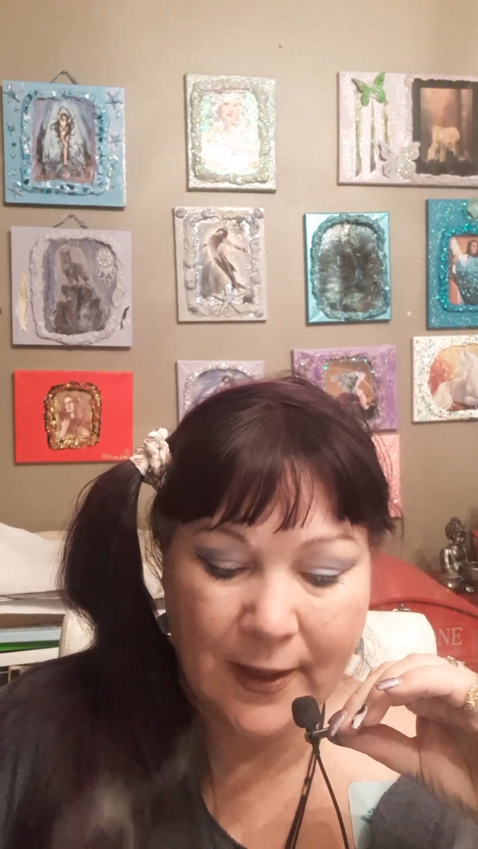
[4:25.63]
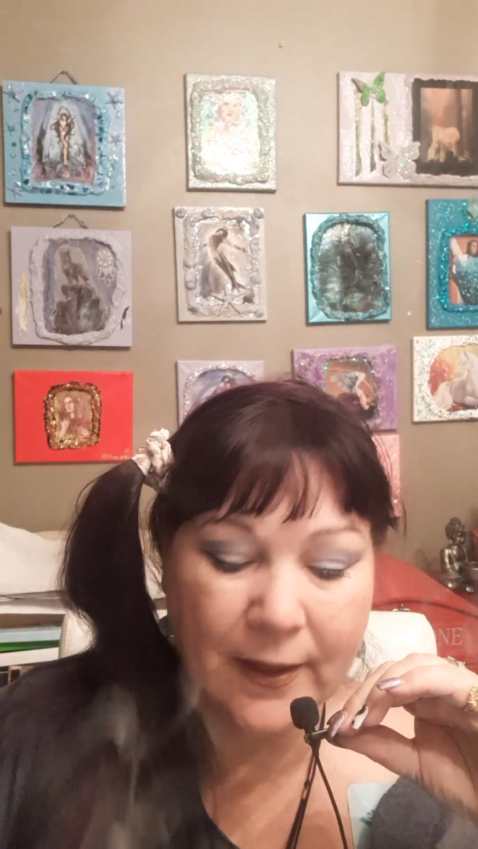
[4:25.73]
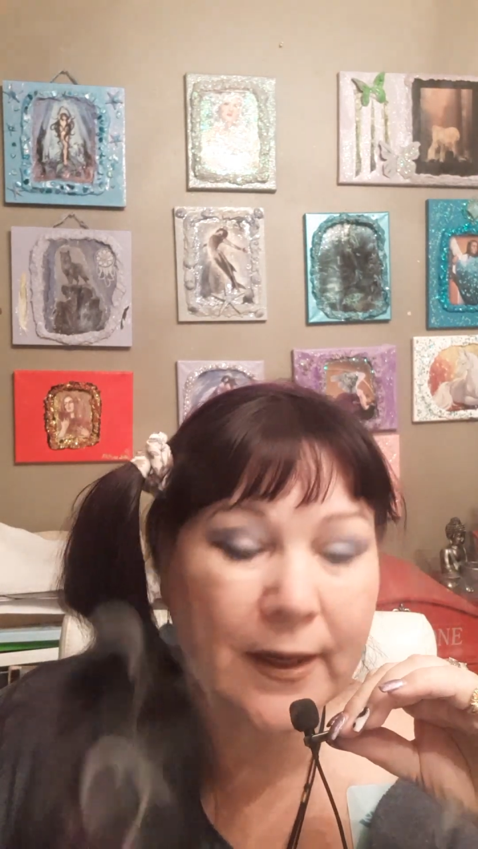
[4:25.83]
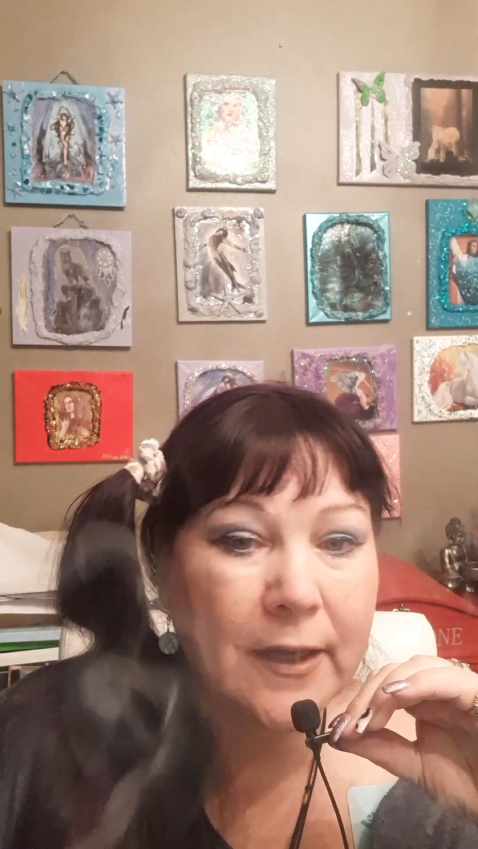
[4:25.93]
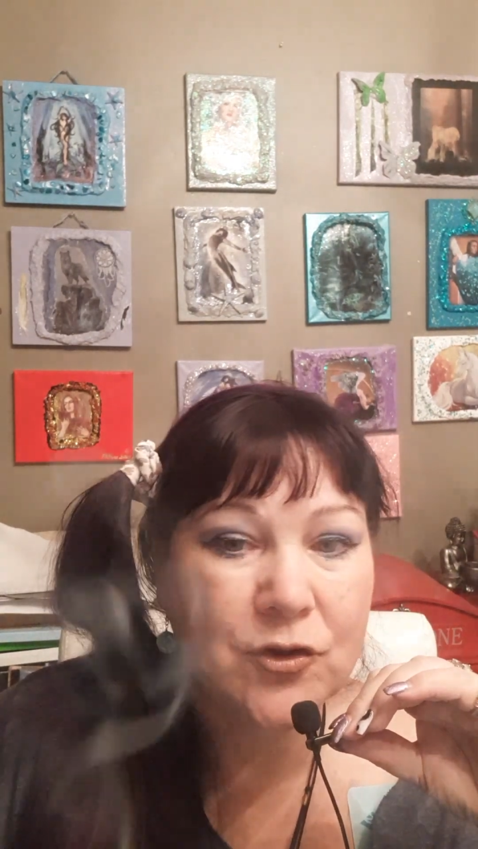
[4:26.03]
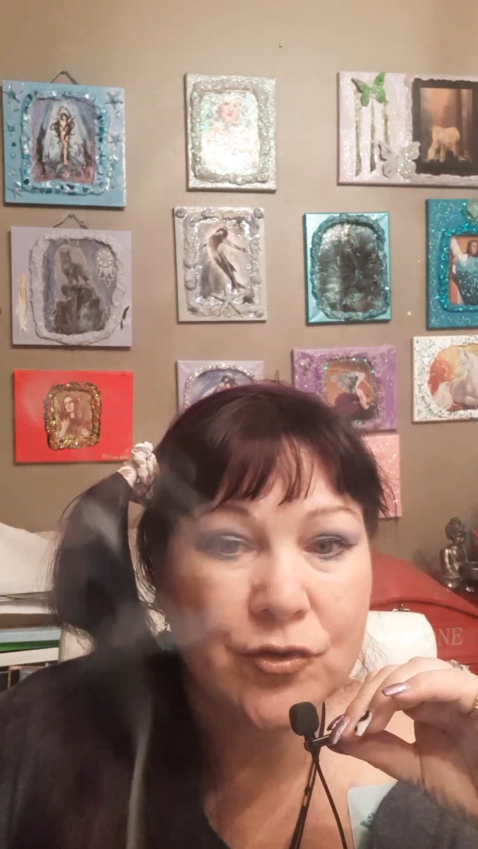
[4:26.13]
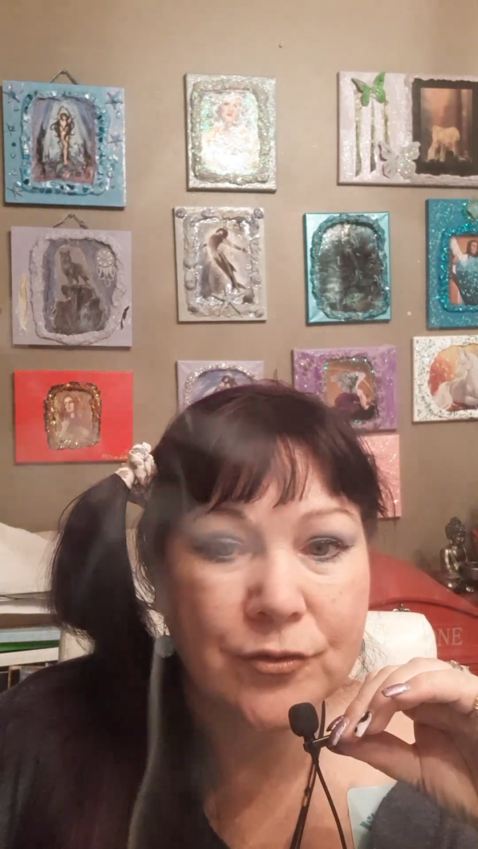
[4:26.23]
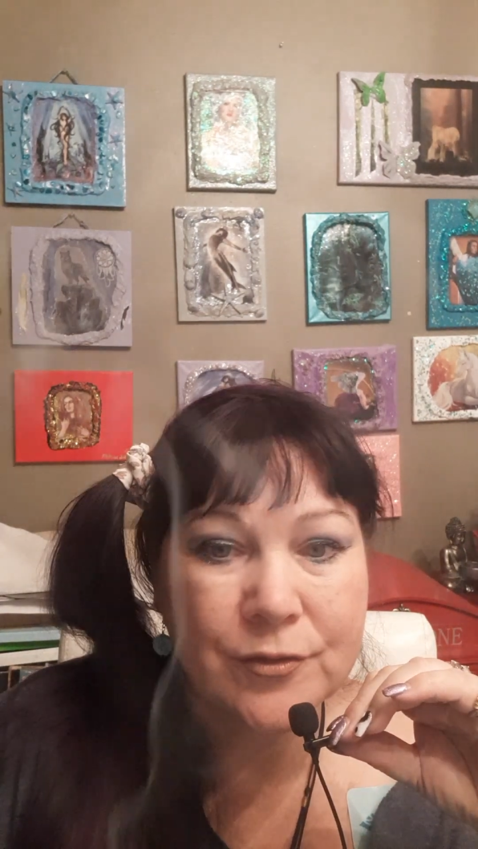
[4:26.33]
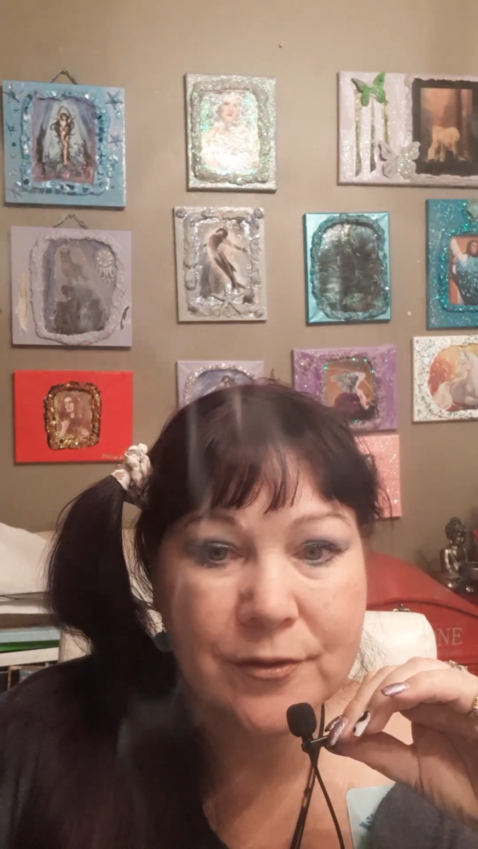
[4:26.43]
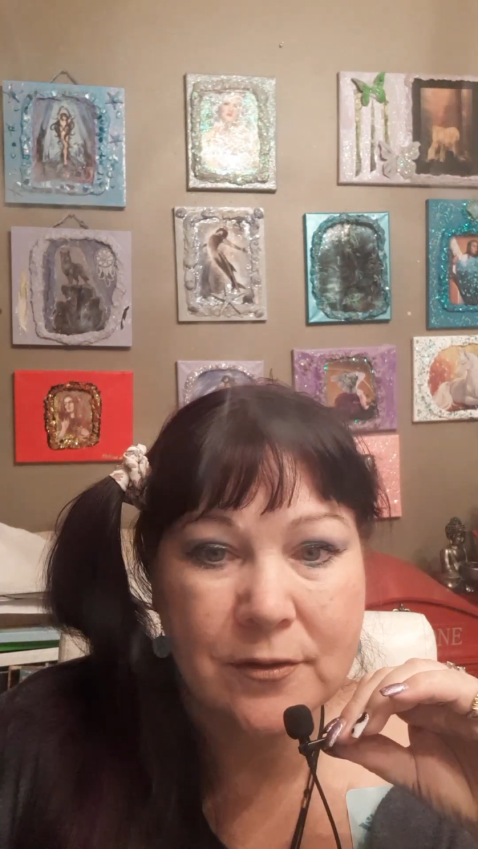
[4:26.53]
and
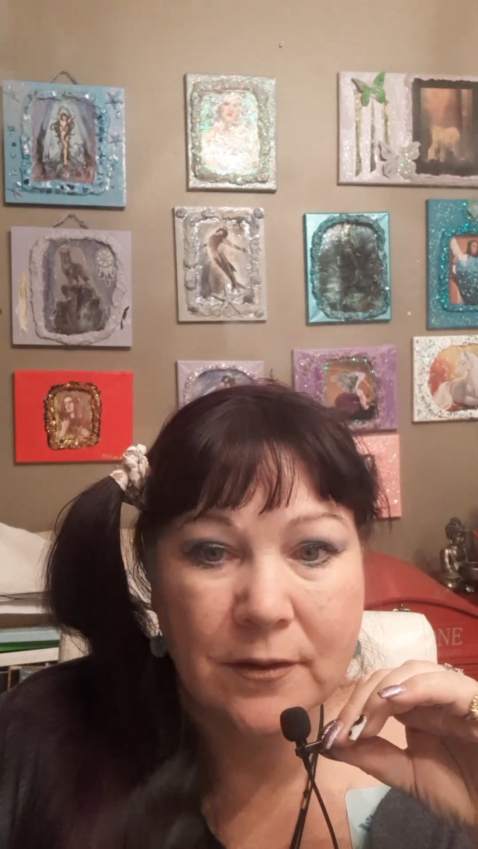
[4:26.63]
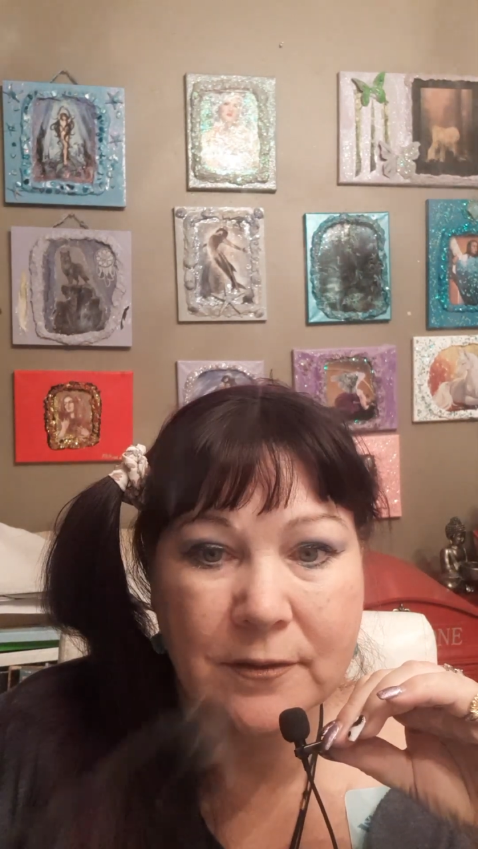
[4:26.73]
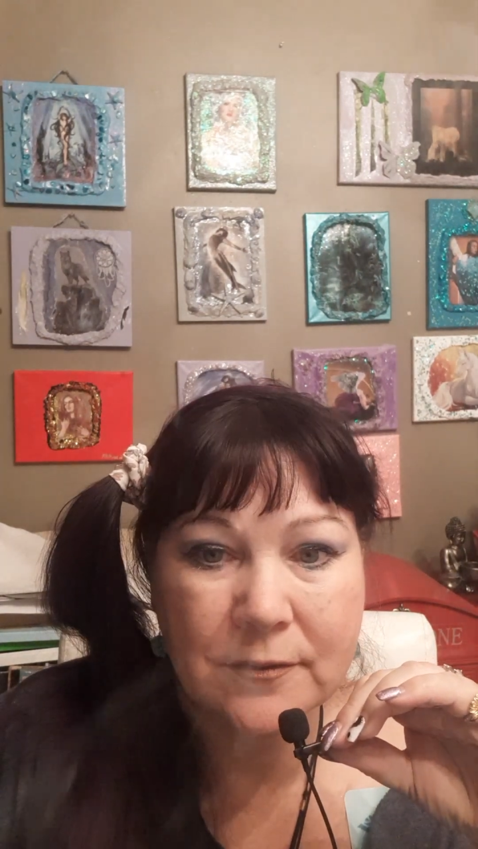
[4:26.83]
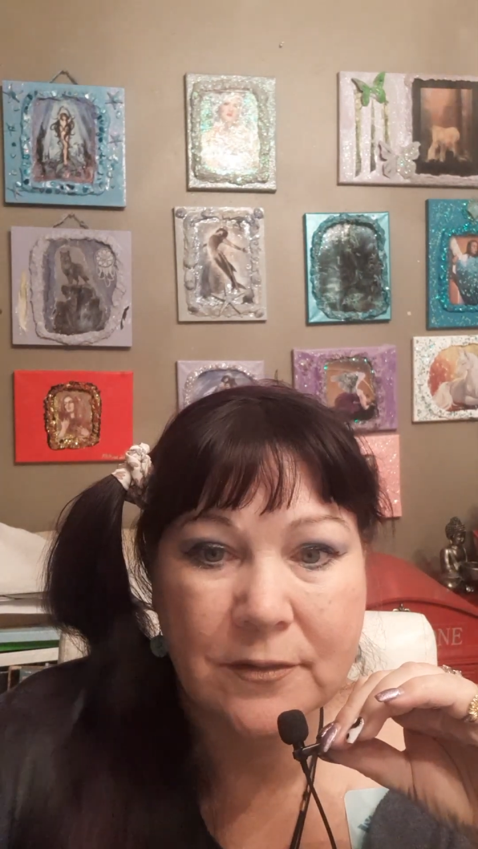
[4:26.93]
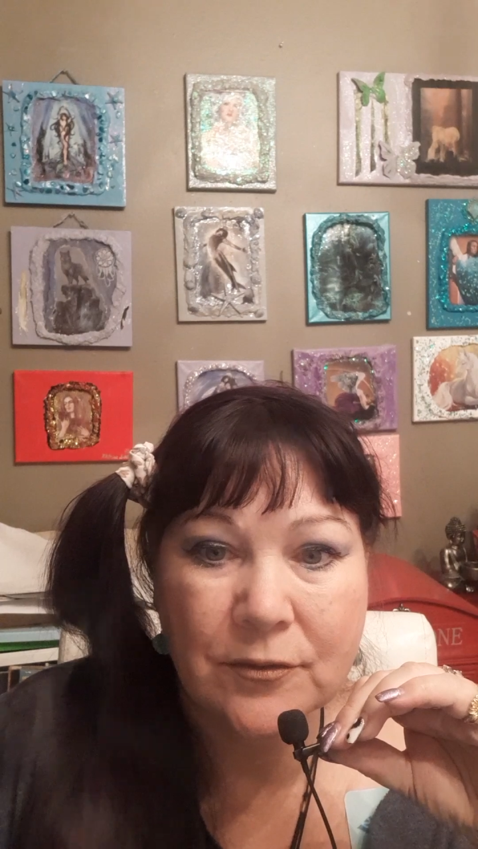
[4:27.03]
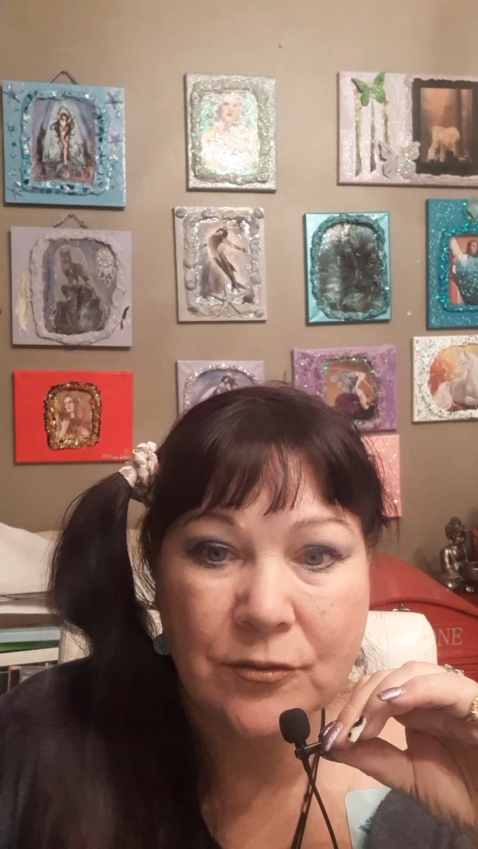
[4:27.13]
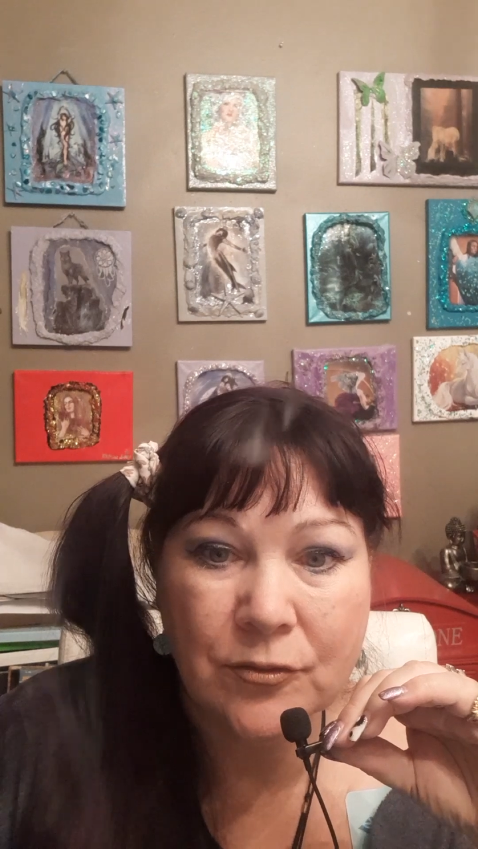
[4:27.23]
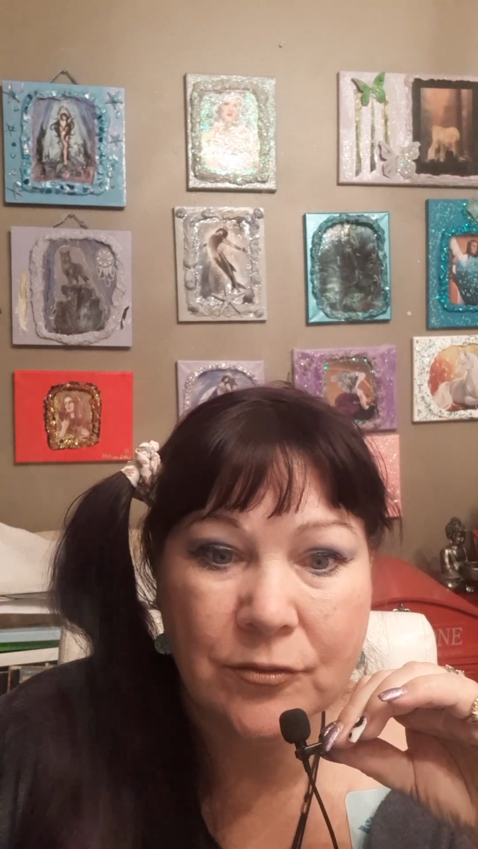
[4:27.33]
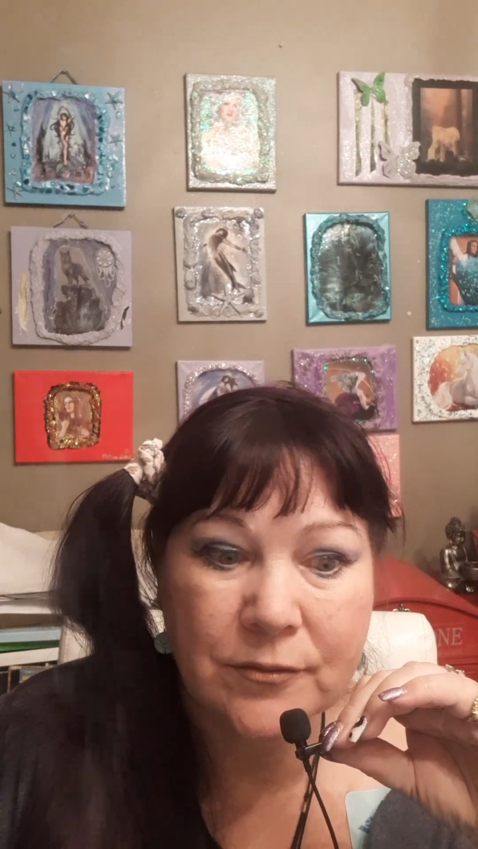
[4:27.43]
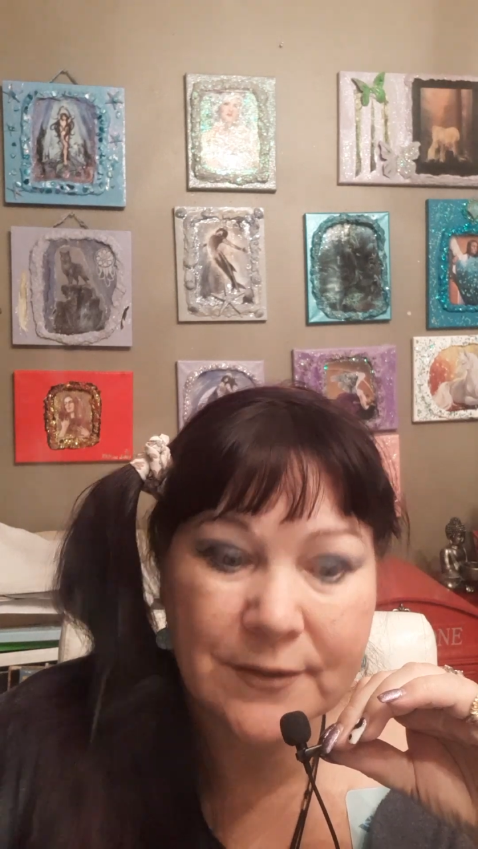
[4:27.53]
angels to